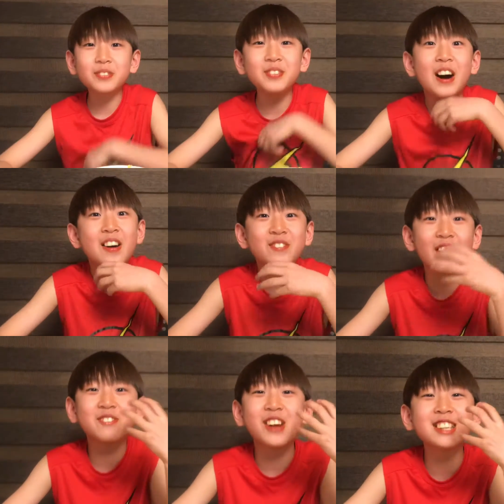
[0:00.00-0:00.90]
it.
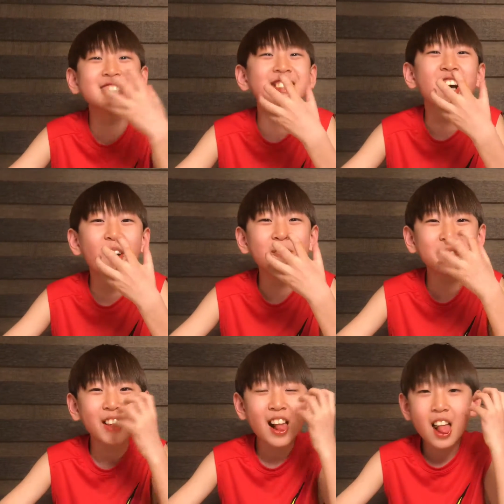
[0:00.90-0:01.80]
My face is numb.
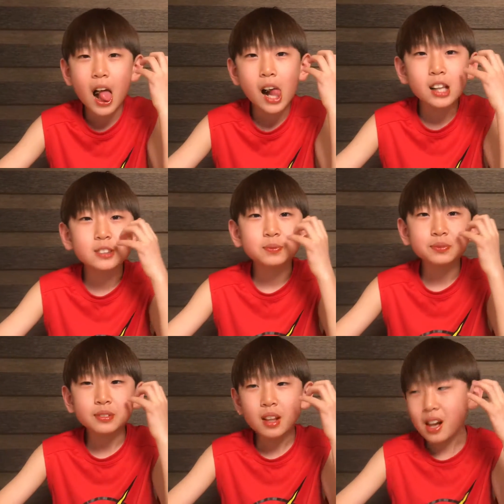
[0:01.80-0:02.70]

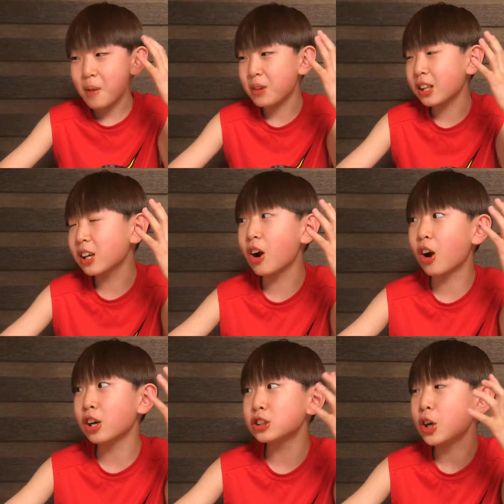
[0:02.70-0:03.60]
My tongue
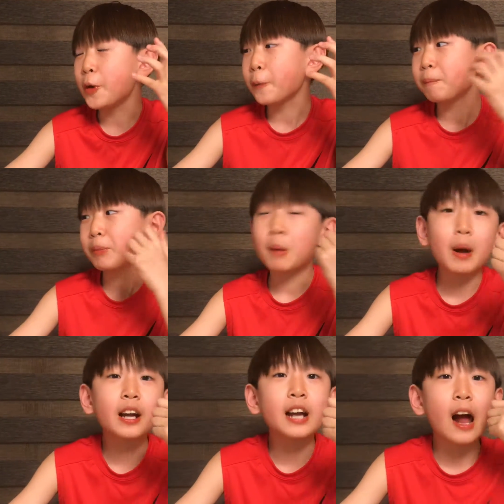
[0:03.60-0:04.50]
hurts.
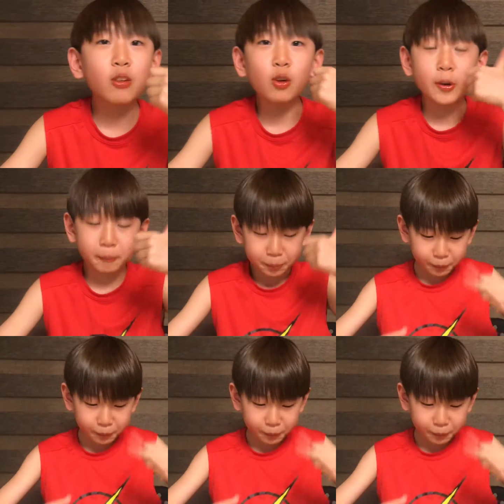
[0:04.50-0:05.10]
But I can handle it.